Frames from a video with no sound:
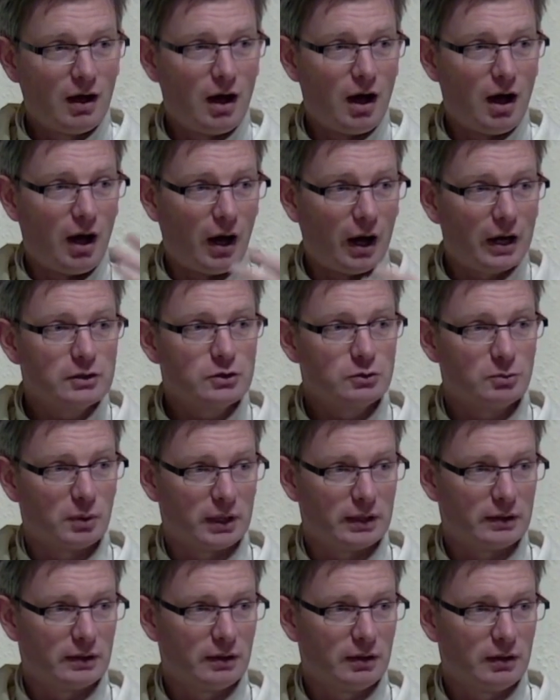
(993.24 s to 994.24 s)
I do mine.
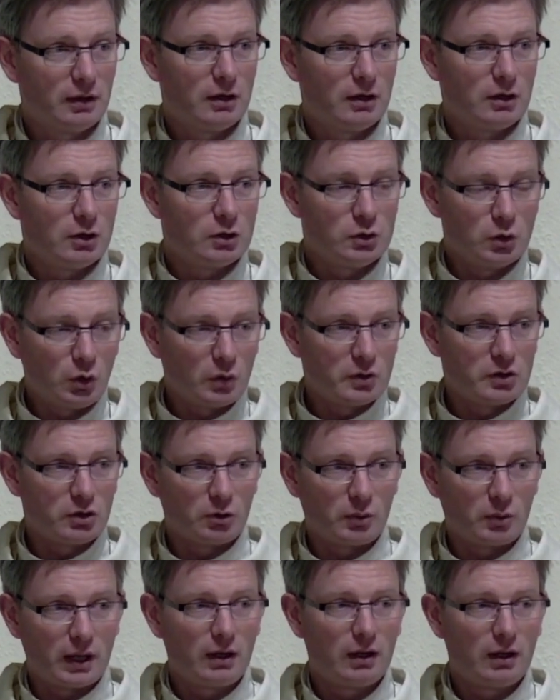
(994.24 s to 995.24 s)
You go your
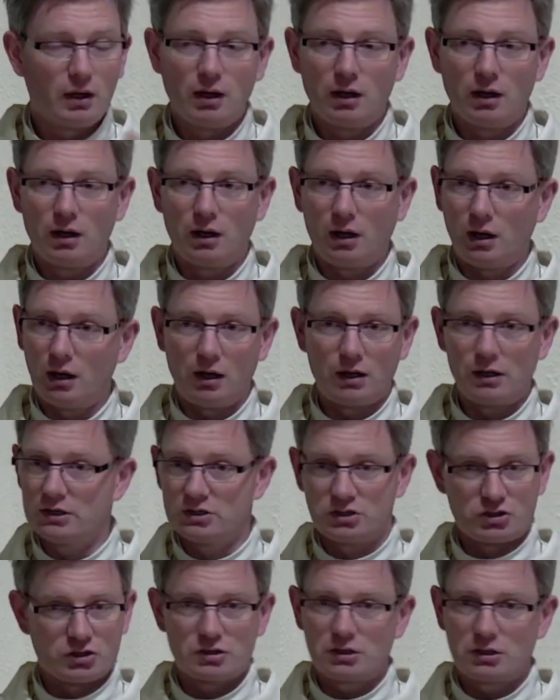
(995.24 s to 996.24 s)
way. It's
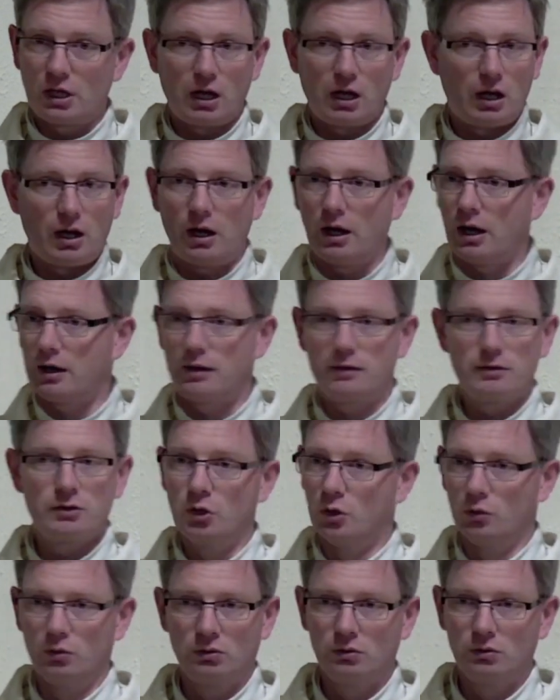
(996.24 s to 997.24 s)
just no.
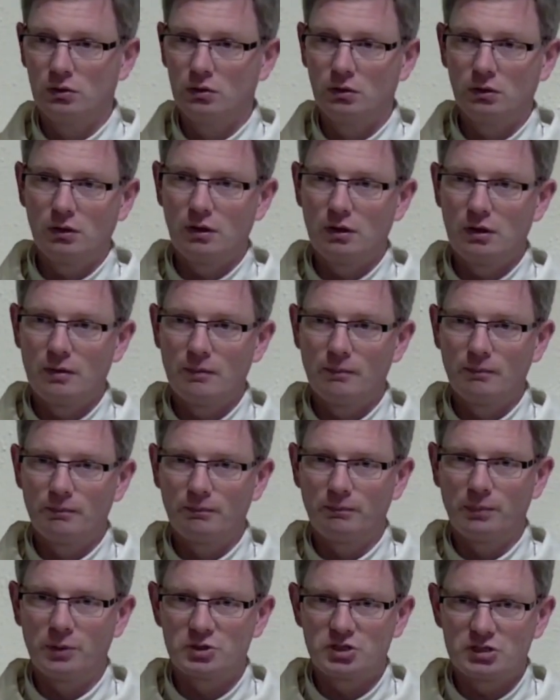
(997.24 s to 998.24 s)

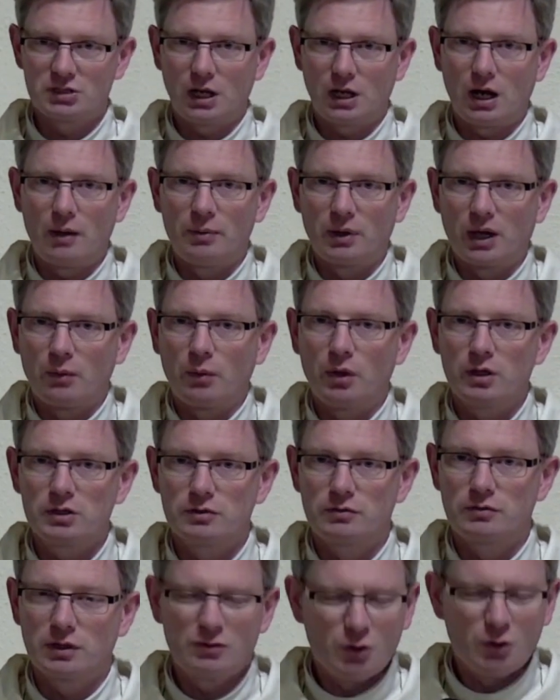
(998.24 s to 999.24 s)
But she's not. Oh, ah, but I want to
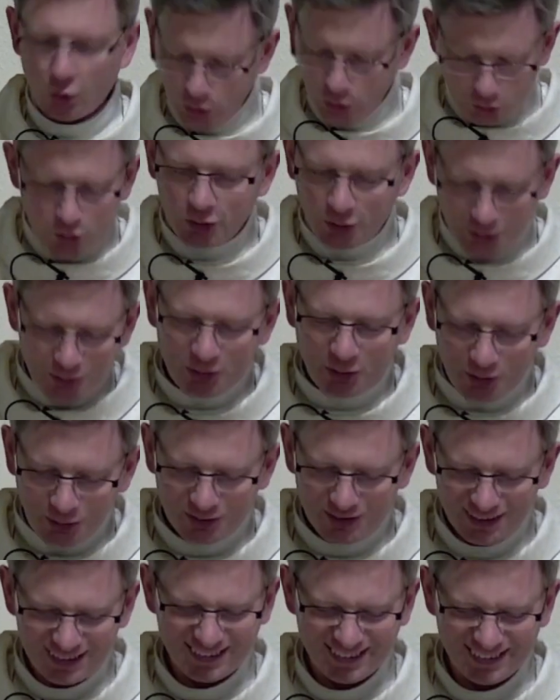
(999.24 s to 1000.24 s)
forgive. No, no, no, no, no, no, no.
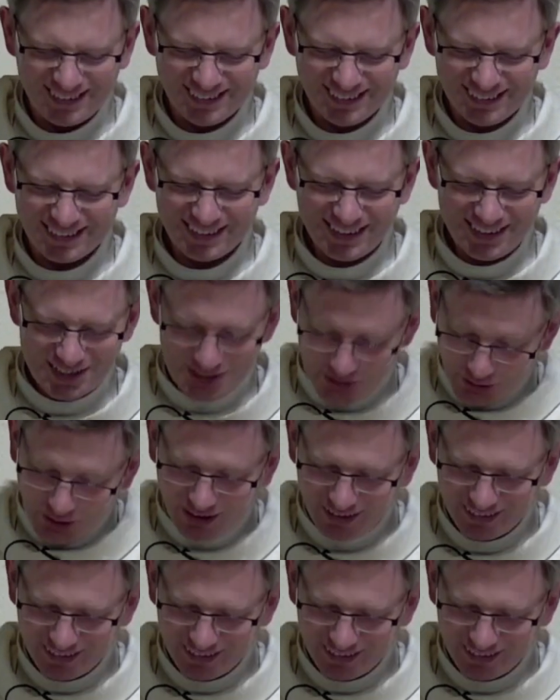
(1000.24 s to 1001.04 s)
It's okay.